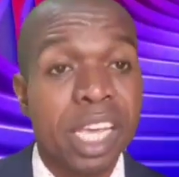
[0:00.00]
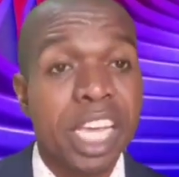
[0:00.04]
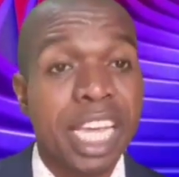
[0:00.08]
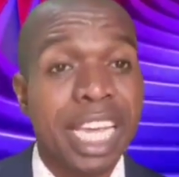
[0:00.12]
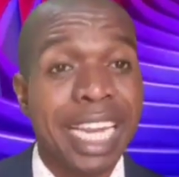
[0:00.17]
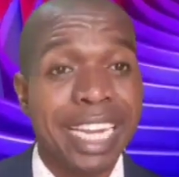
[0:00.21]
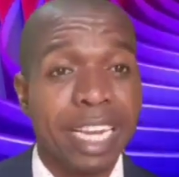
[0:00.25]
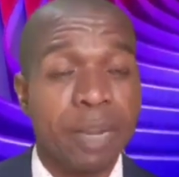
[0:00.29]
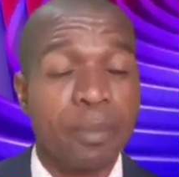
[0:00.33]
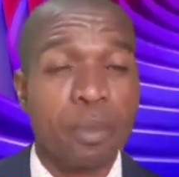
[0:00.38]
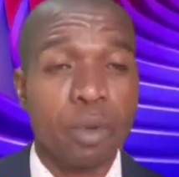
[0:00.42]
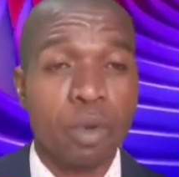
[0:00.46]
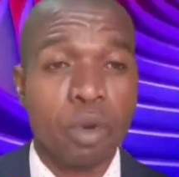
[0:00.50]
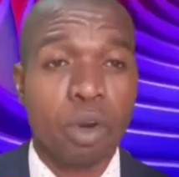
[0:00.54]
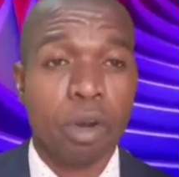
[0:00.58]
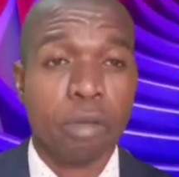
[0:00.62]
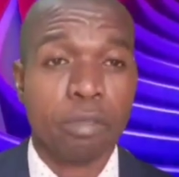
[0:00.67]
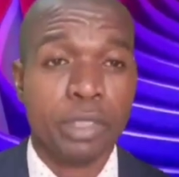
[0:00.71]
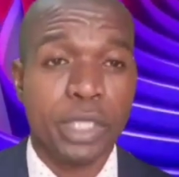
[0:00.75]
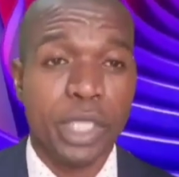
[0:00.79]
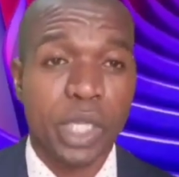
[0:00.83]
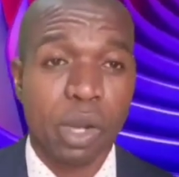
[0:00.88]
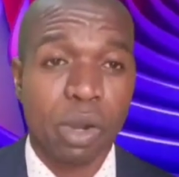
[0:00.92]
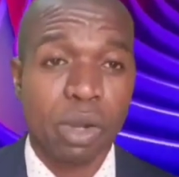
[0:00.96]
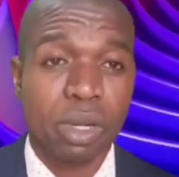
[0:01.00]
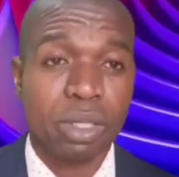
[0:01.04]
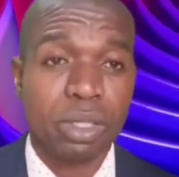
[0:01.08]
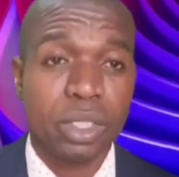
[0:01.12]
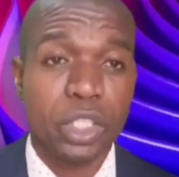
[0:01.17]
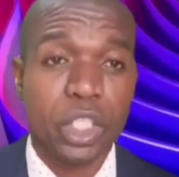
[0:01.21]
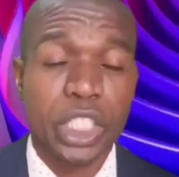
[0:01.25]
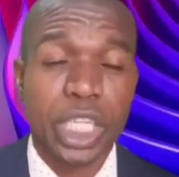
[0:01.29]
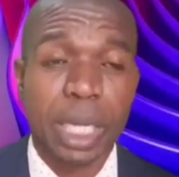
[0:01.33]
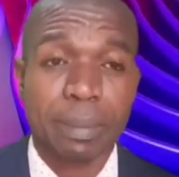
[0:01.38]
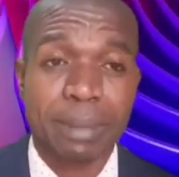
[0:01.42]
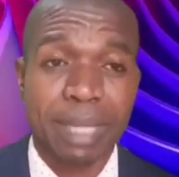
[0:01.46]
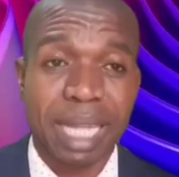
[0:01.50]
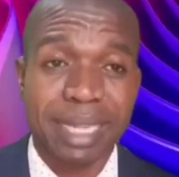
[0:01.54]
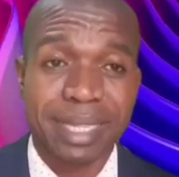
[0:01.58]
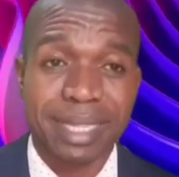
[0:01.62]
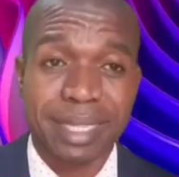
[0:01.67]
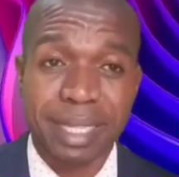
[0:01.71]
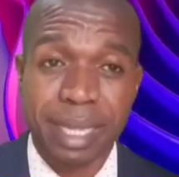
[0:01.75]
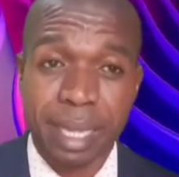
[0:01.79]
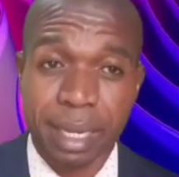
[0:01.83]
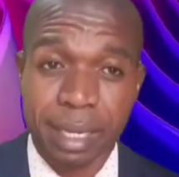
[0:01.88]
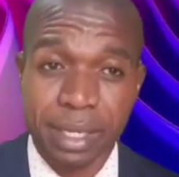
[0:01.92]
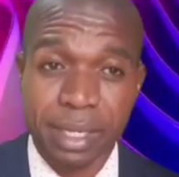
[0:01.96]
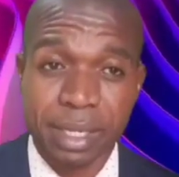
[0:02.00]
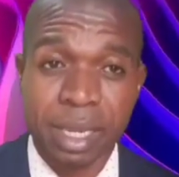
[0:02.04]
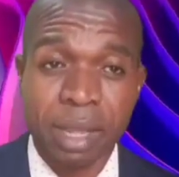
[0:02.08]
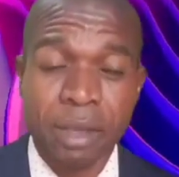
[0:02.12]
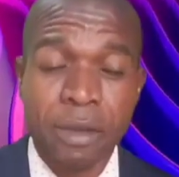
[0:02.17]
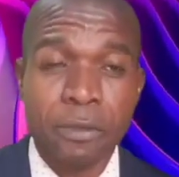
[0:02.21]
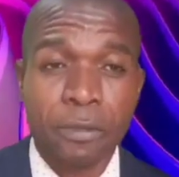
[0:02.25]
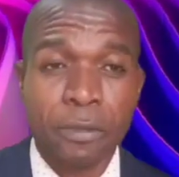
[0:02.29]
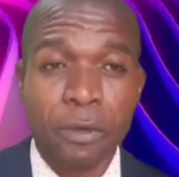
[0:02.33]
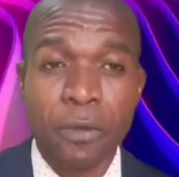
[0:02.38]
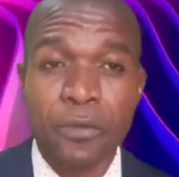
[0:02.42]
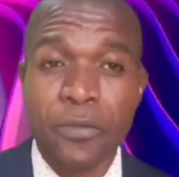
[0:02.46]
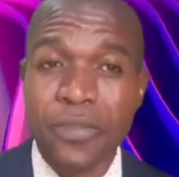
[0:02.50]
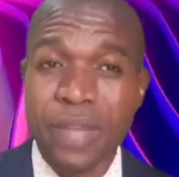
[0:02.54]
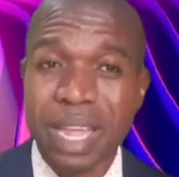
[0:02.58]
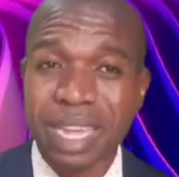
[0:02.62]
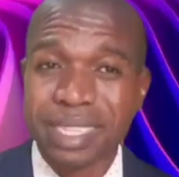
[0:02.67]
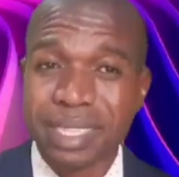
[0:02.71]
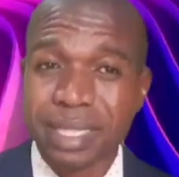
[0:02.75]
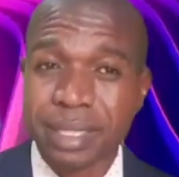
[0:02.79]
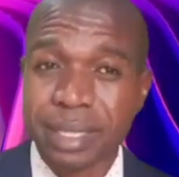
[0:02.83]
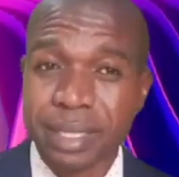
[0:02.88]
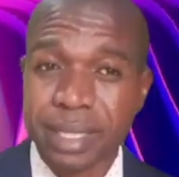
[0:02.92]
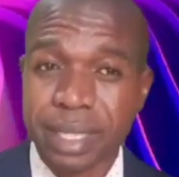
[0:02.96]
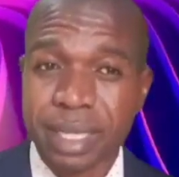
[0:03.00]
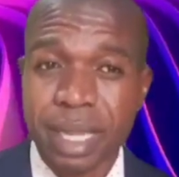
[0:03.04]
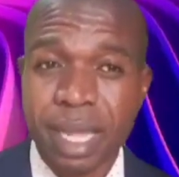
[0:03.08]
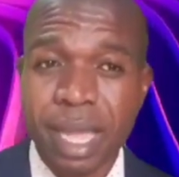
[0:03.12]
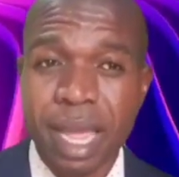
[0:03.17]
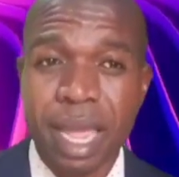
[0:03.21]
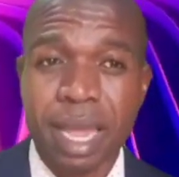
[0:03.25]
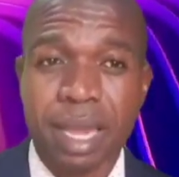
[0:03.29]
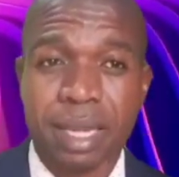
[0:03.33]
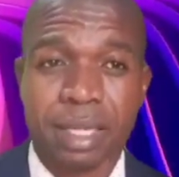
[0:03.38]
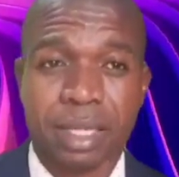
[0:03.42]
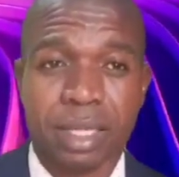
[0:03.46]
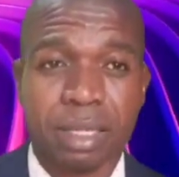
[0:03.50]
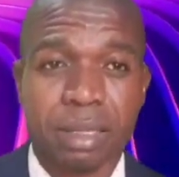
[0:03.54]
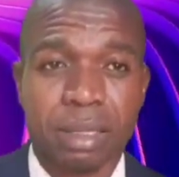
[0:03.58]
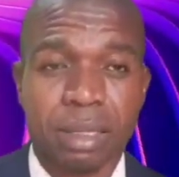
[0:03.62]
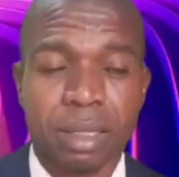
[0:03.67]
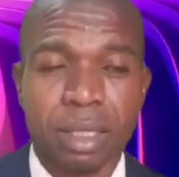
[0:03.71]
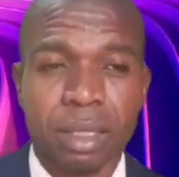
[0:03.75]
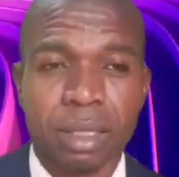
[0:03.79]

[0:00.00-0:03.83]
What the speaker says: In the book of John chapter 6 from verse 68.